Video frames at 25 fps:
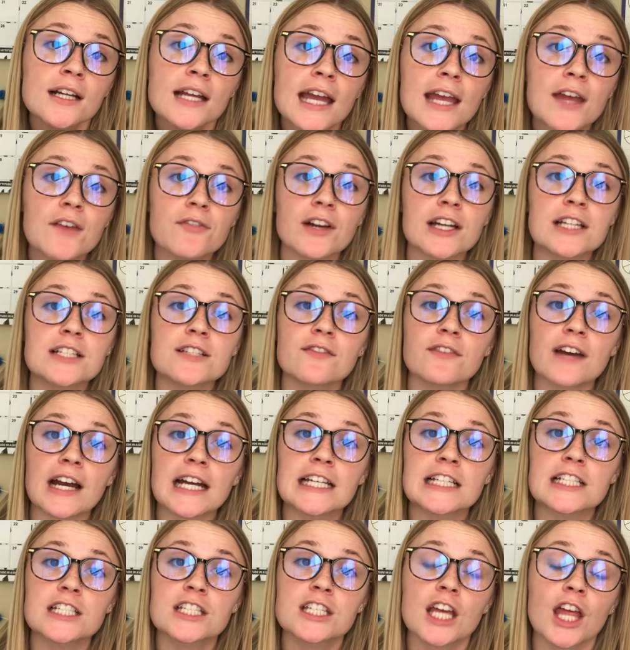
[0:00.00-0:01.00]
if I
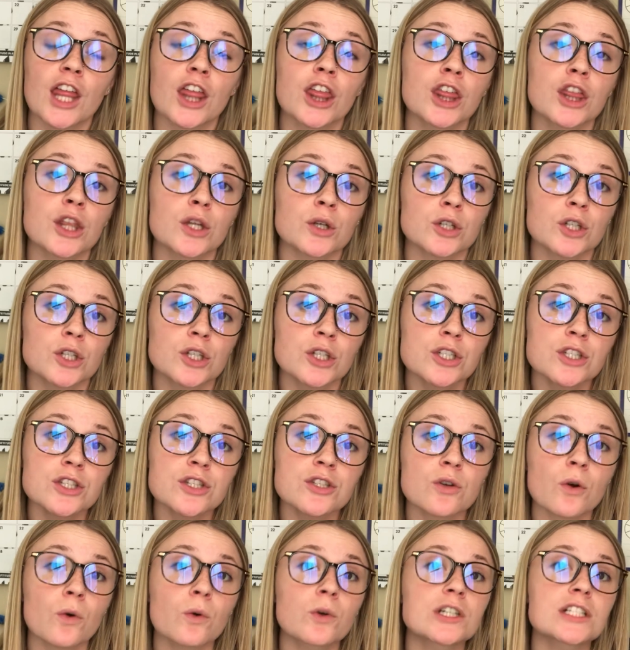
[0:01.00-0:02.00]
divide into
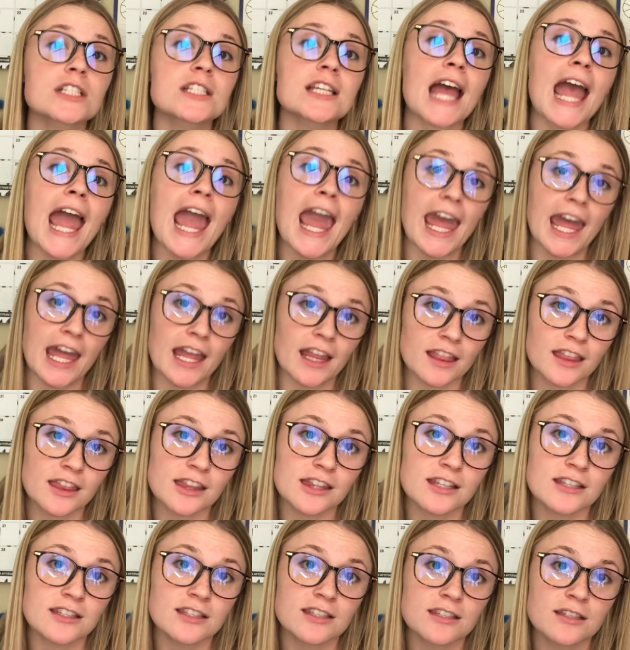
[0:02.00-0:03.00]
thirds or into
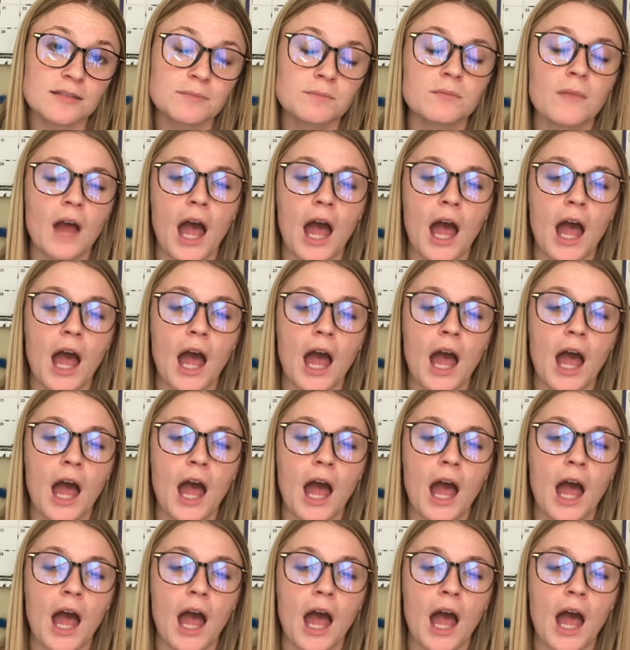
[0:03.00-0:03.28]
8ths?